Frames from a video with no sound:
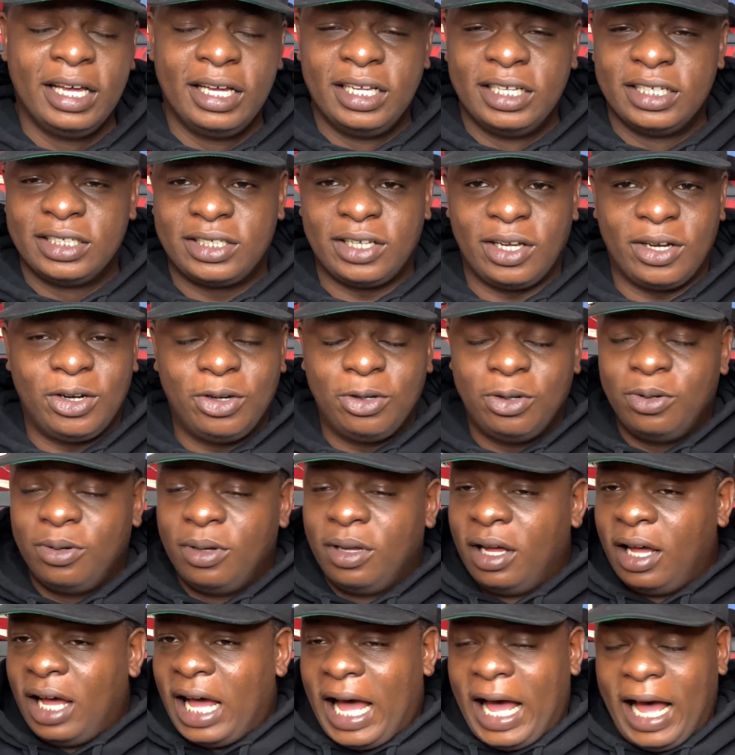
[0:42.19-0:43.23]
So
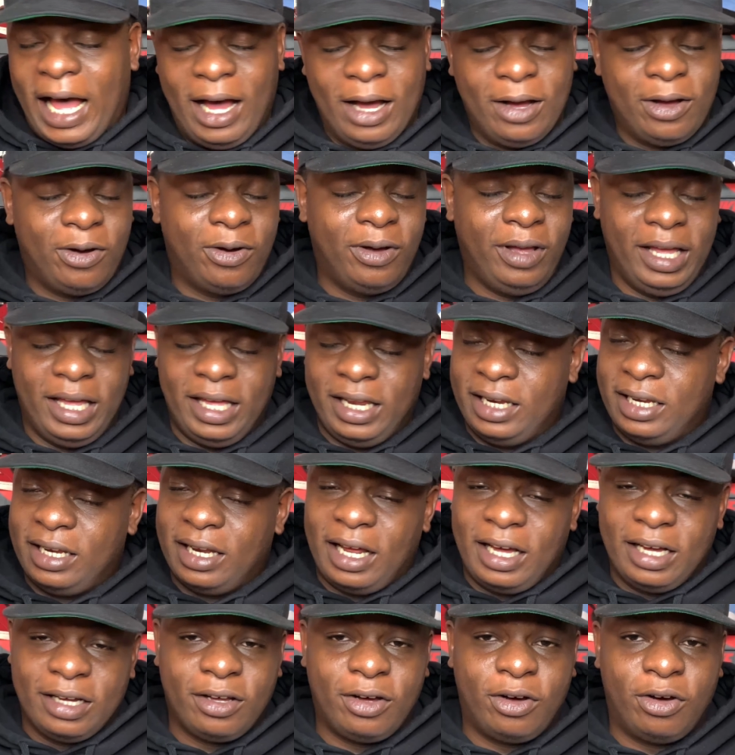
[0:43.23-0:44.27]
I'll go ahead and
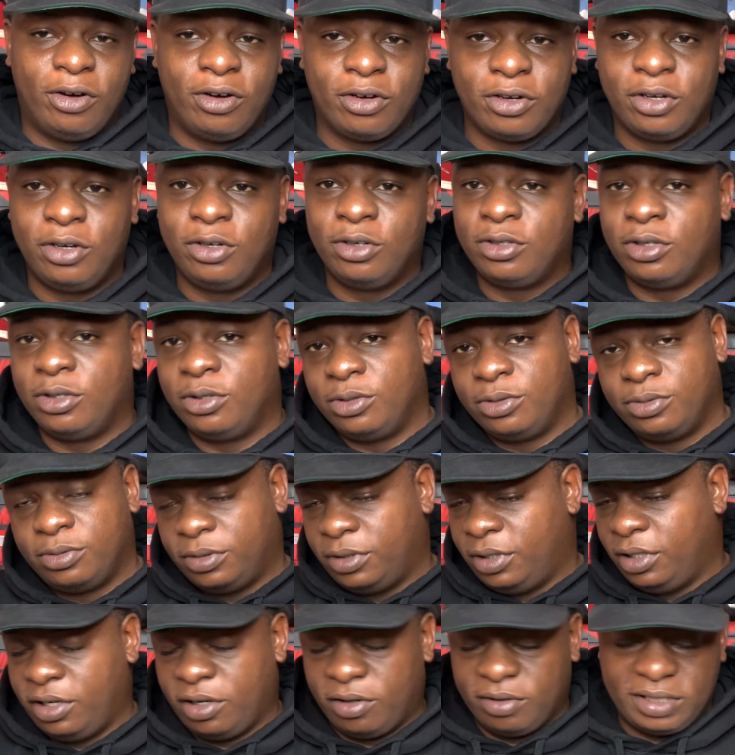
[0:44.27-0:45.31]
I'll go on Google,
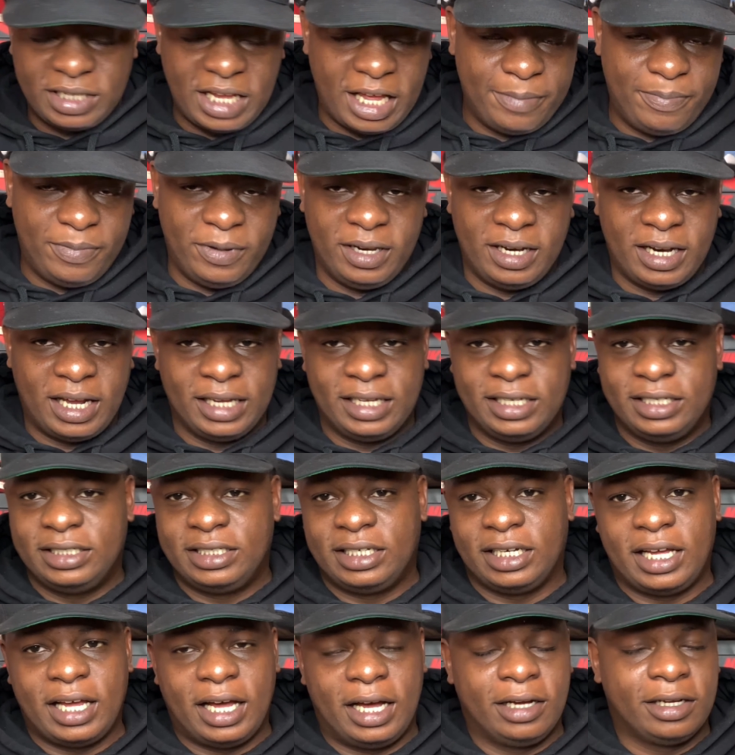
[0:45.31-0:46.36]
type in Nike
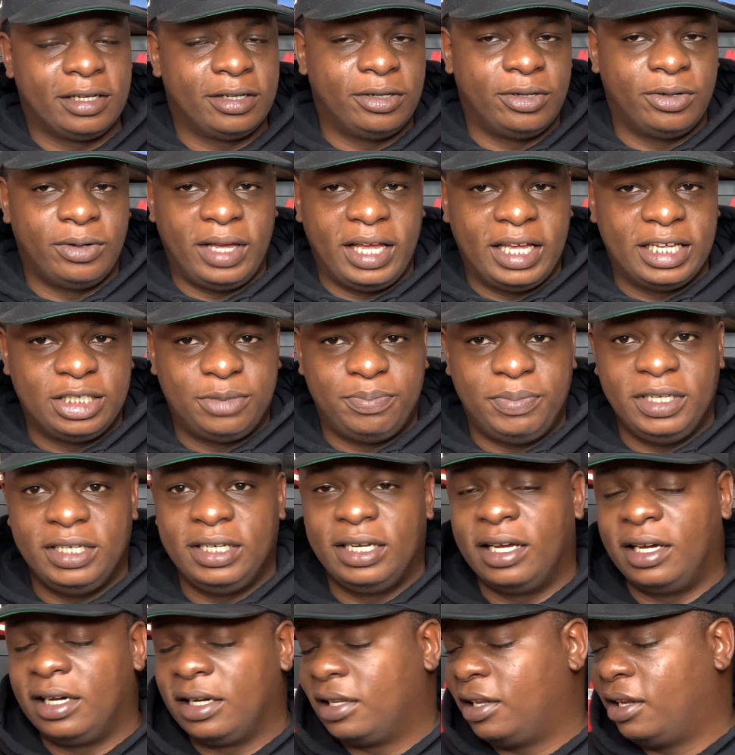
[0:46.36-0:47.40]
Chicago SB
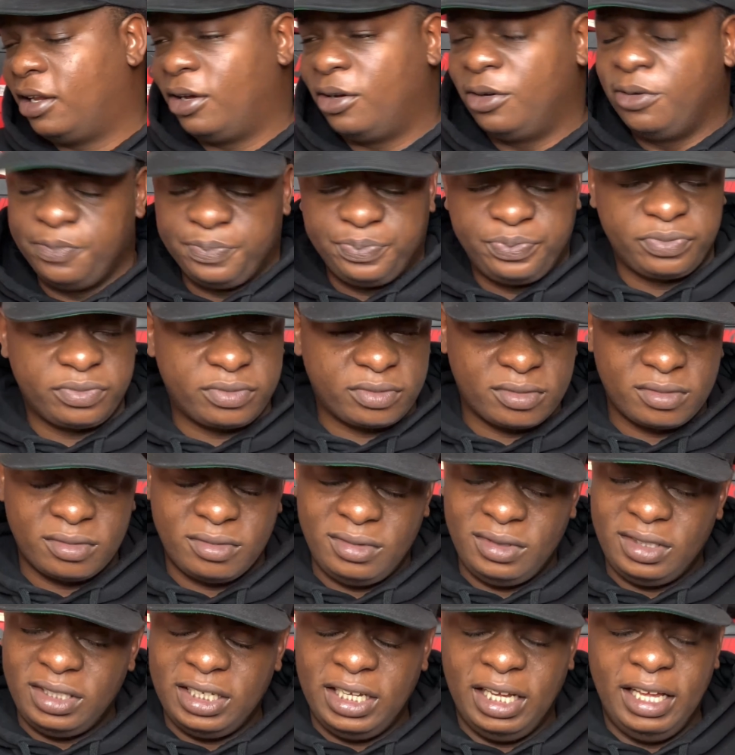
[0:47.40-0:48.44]
Dunk low,
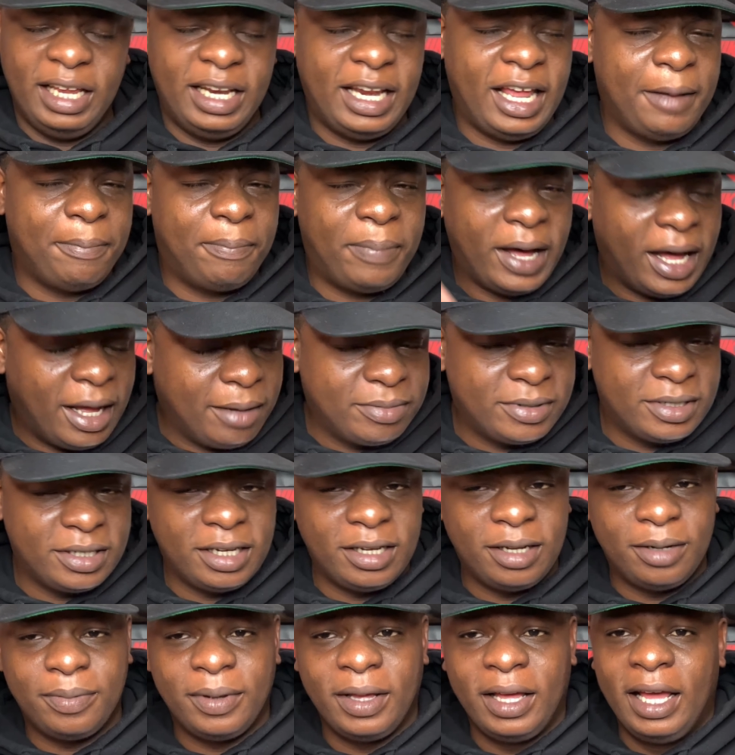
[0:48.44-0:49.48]
and they popped
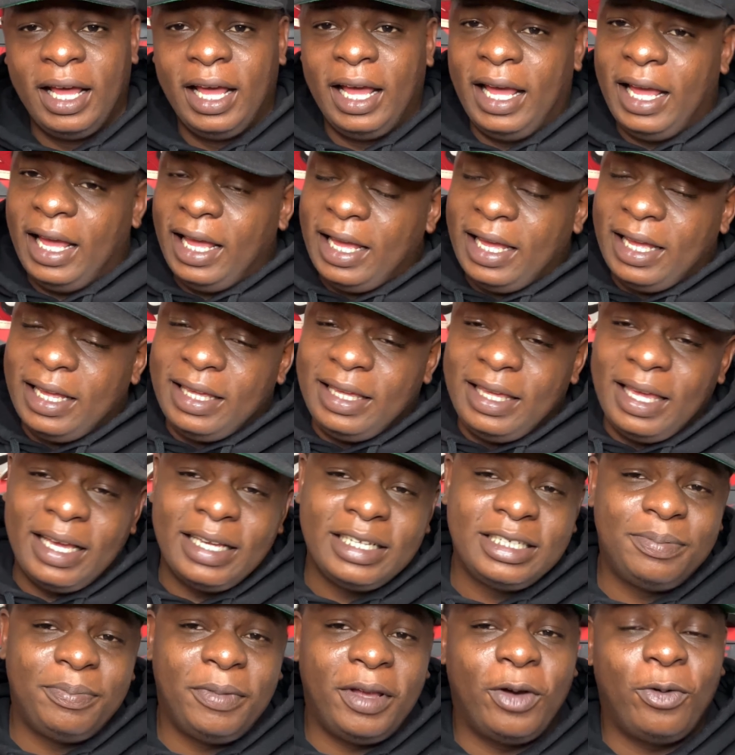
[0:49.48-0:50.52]
up. And
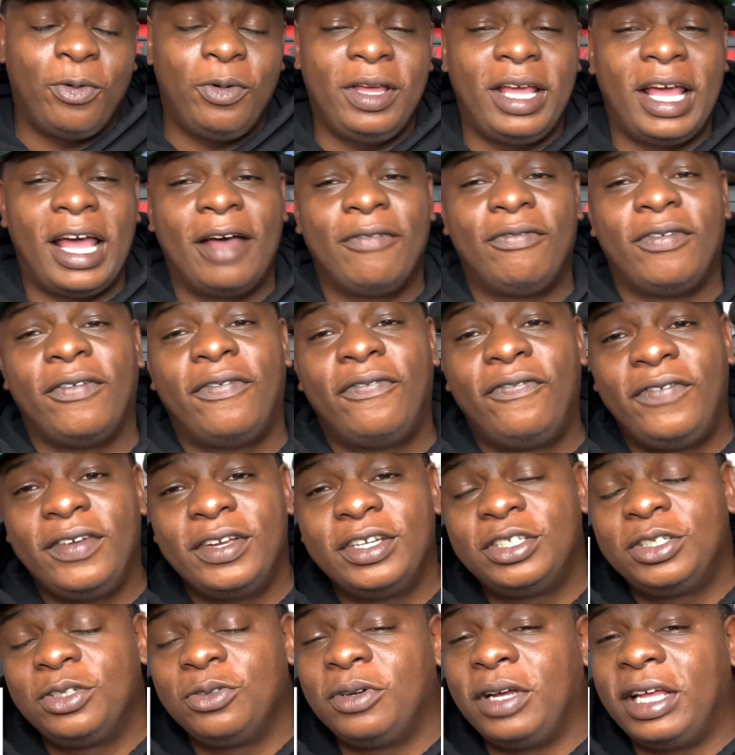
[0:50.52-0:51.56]
yes, man, we have
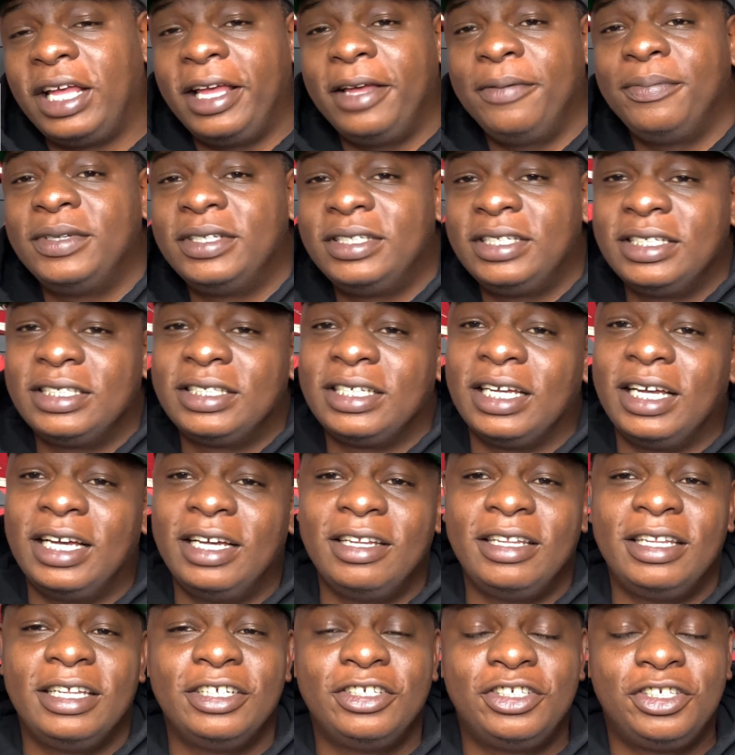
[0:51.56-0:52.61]
official images
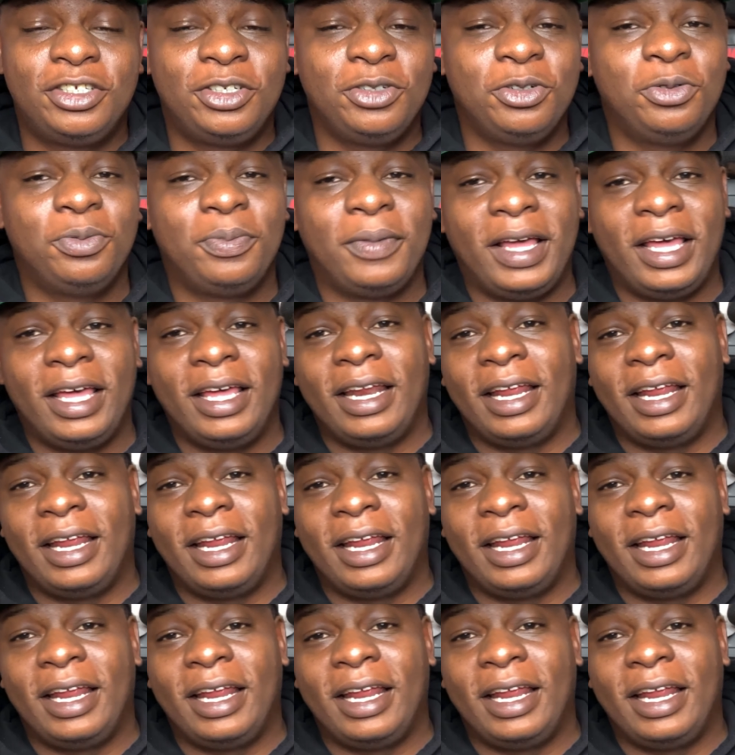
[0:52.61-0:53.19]
of this shoe, man.